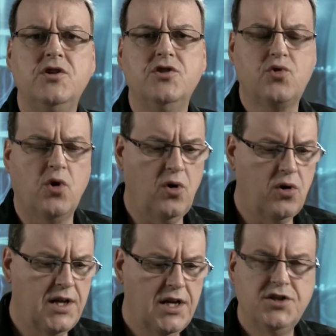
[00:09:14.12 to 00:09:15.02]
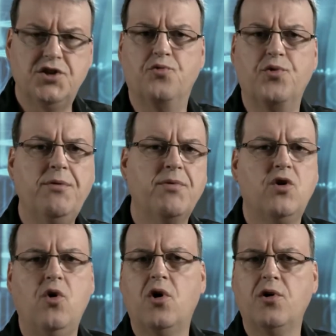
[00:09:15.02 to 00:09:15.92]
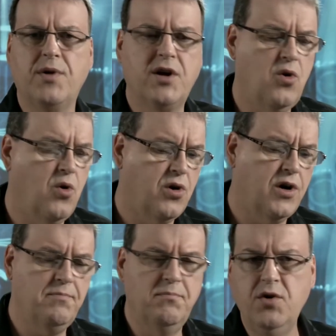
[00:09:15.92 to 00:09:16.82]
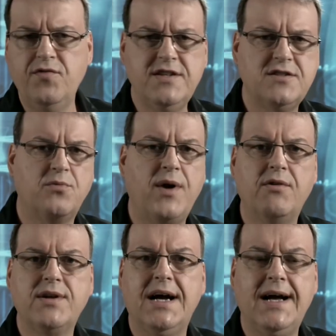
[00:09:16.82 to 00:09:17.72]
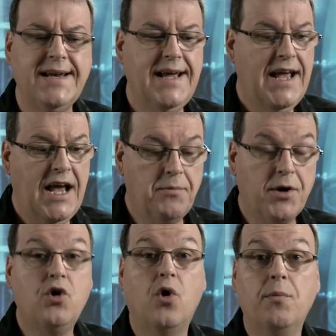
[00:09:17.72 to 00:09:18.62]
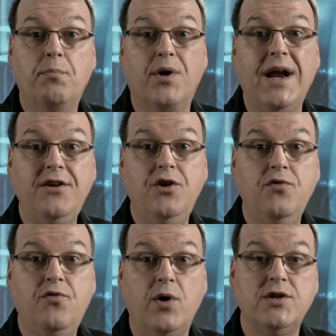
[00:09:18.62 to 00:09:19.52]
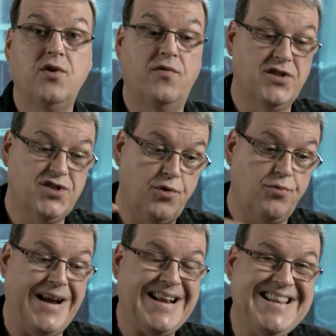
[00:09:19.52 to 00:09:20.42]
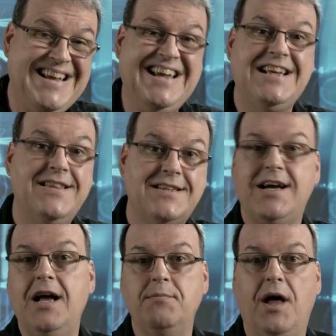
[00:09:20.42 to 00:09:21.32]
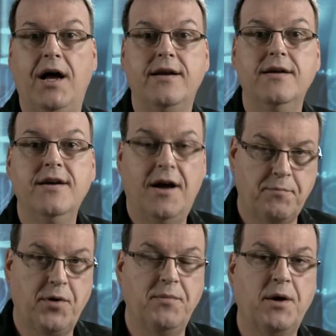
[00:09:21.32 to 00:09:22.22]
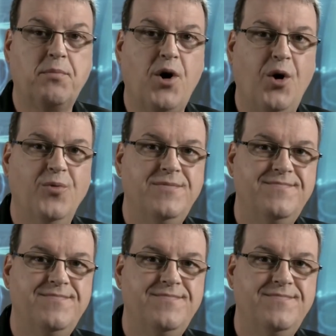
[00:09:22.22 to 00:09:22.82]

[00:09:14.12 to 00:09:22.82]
control to re-record, record, move these around, cut, and record brand new voiceovers directly in the timeline of Premiere Pro.